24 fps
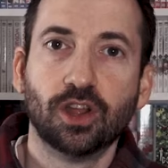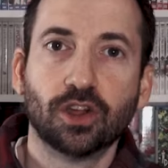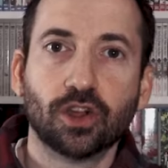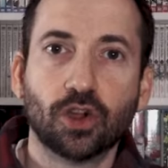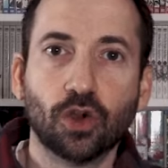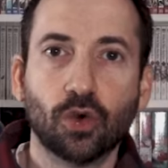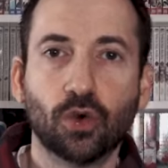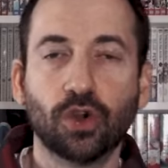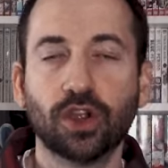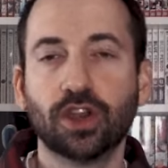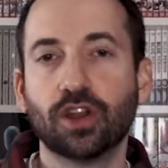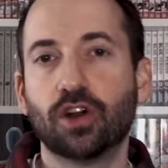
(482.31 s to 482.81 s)

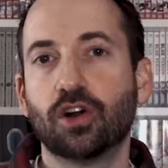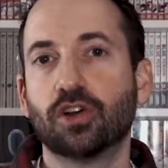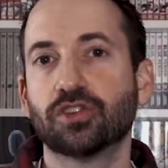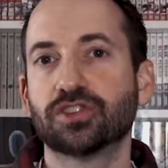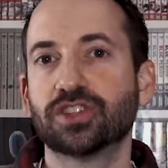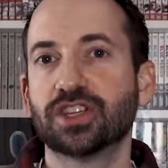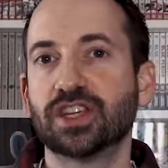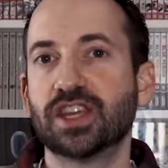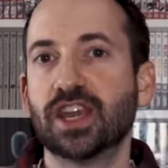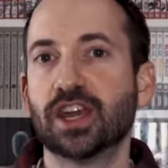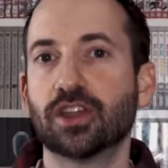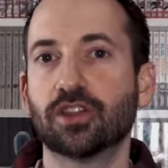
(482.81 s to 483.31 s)
going all
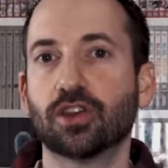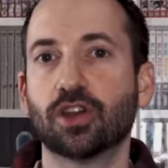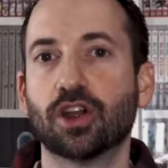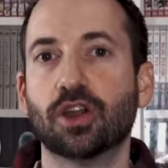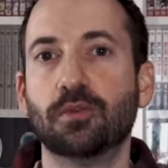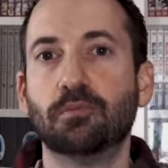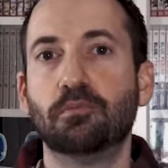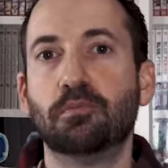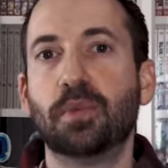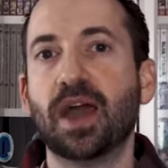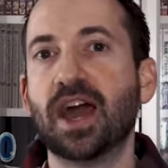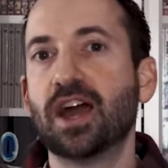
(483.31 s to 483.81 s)
together
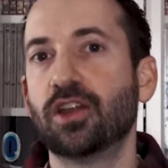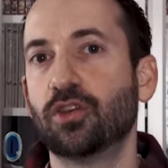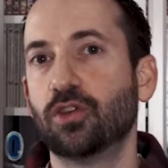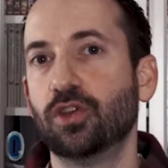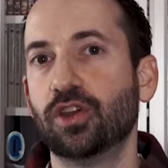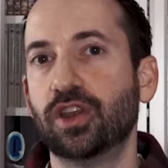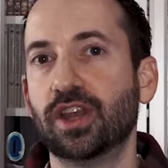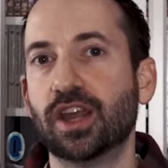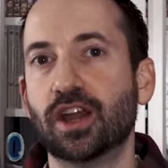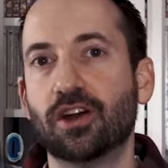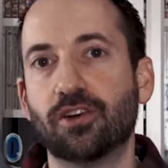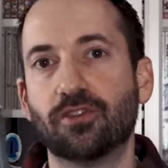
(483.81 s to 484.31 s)
and
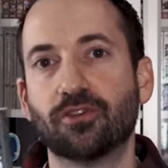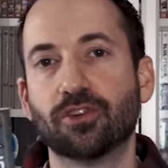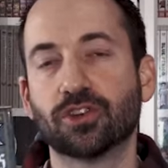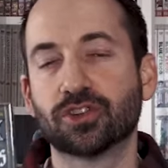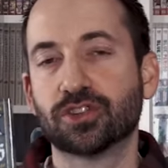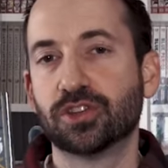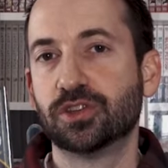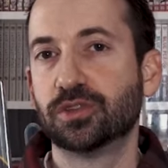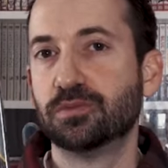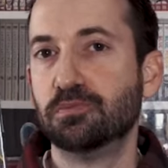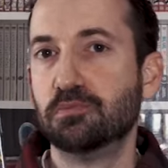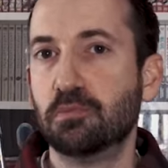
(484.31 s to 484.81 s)
battling out
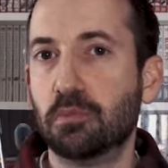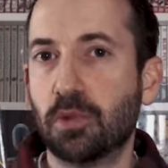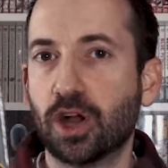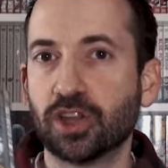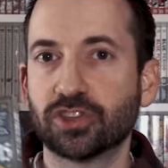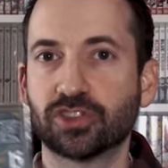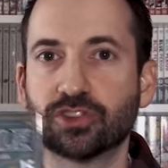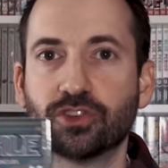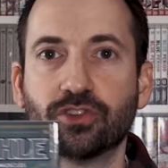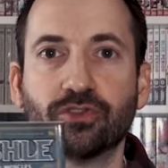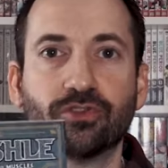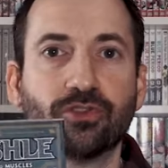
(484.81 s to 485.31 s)
versus
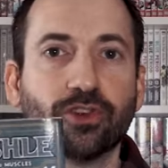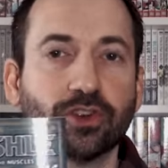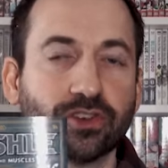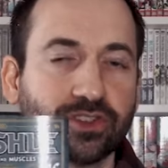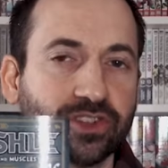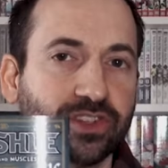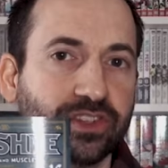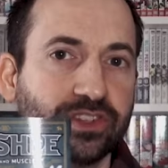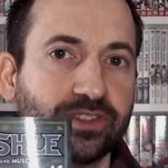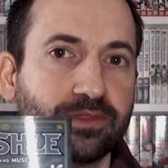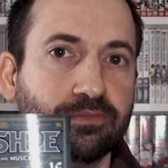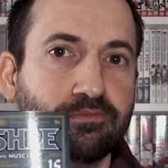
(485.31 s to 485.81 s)
muscle
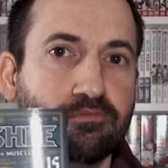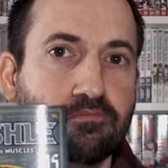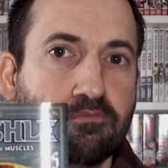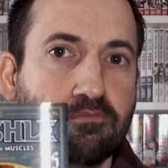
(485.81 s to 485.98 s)
versus